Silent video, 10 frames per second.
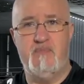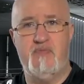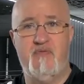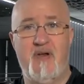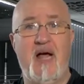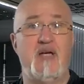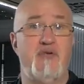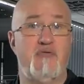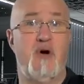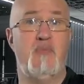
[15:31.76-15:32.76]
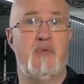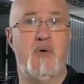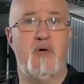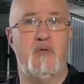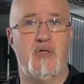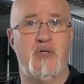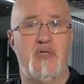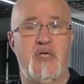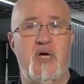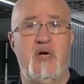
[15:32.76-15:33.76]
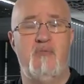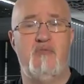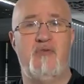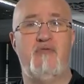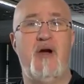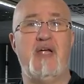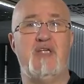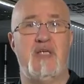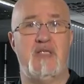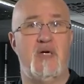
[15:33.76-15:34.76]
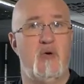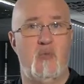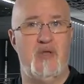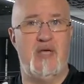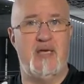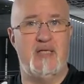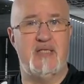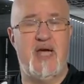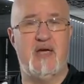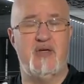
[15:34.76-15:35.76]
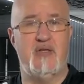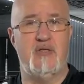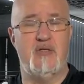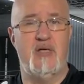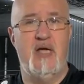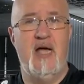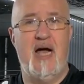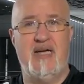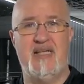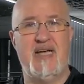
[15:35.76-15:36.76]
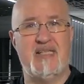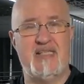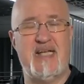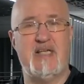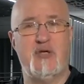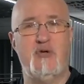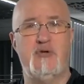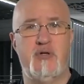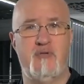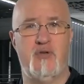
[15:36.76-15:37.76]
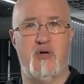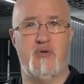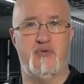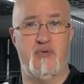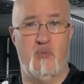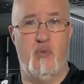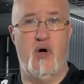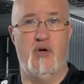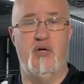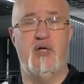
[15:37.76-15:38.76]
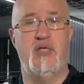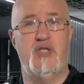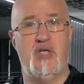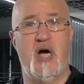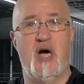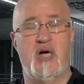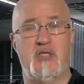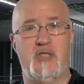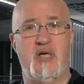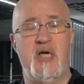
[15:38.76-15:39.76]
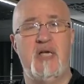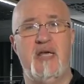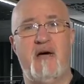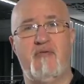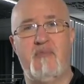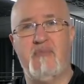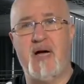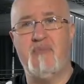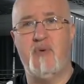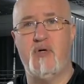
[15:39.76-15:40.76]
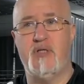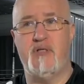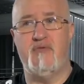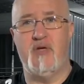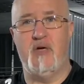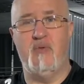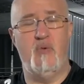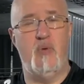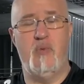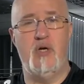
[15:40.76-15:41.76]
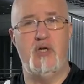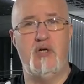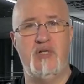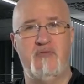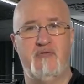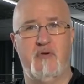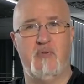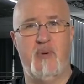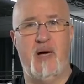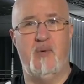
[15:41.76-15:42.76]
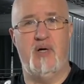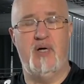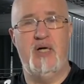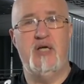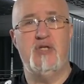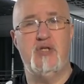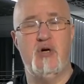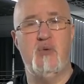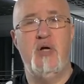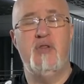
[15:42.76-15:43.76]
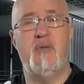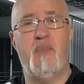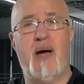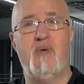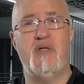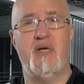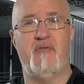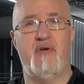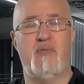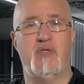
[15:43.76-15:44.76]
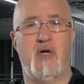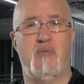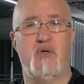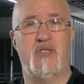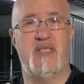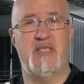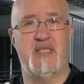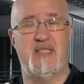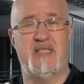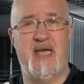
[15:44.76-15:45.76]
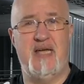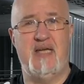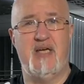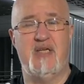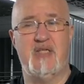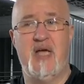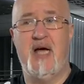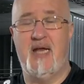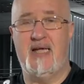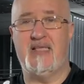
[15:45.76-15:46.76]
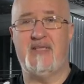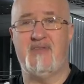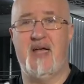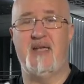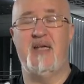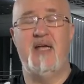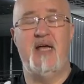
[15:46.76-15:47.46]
flash from the Modus refreshes within a second, and you'll get 600 of those from one charge. Now, from my point of view, we weren't using full power, so the power delivery was almost instantaneous, and as I said,